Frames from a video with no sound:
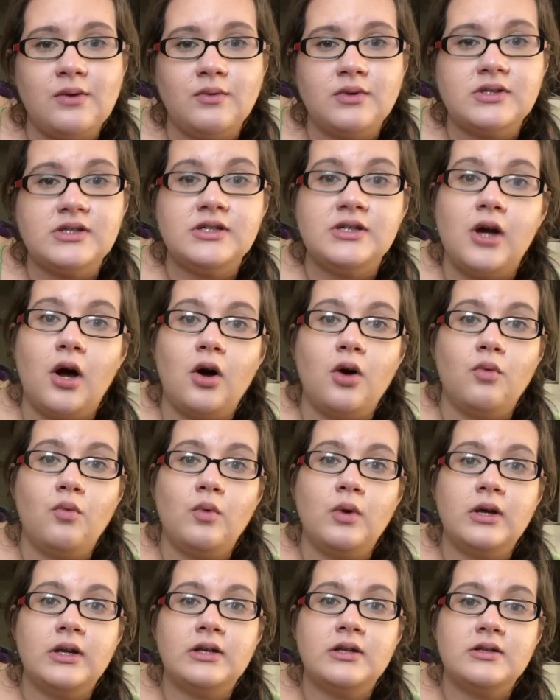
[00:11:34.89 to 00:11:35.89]
What do y'all
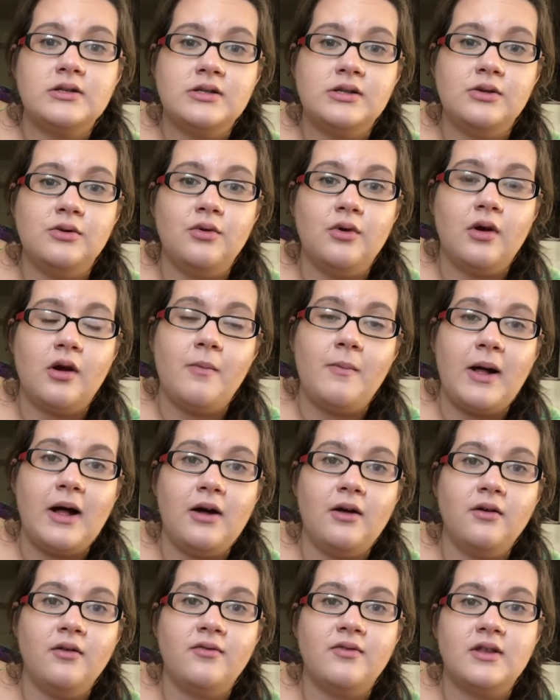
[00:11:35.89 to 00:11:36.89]
want to come
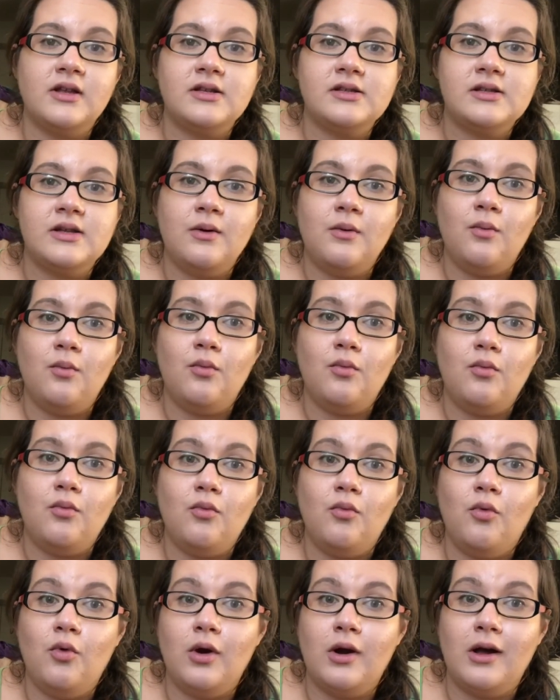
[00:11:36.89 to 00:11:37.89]
out of this and
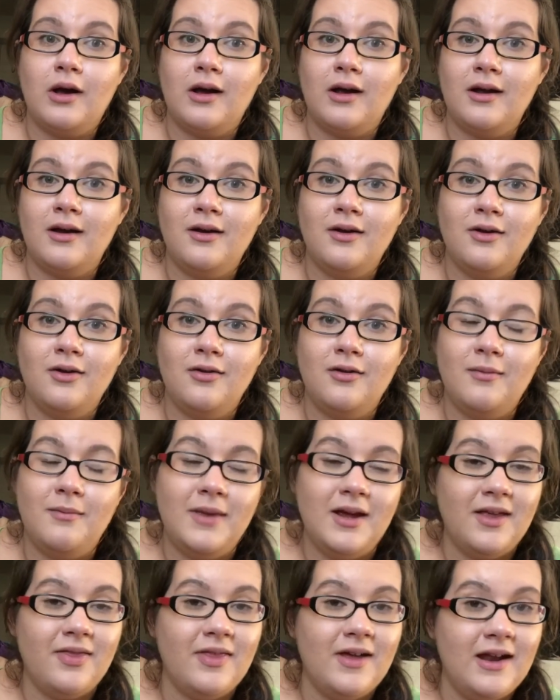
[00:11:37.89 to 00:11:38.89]
what I can do to
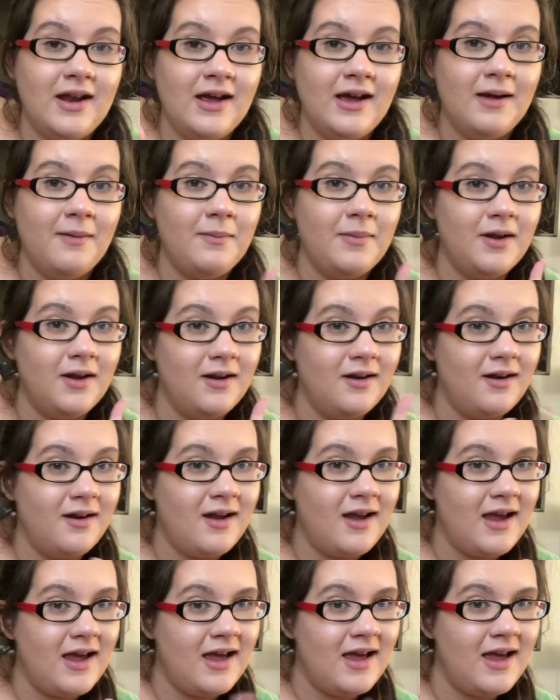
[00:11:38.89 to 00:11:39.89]
make that happen?
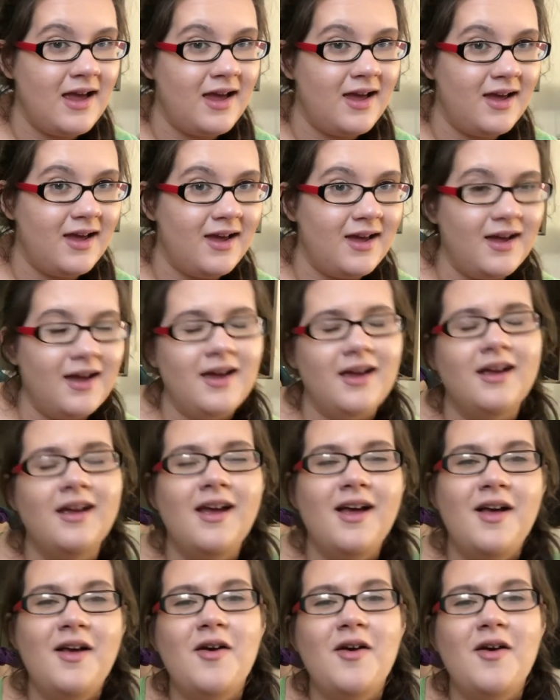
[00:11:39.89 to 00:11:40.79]
Hey.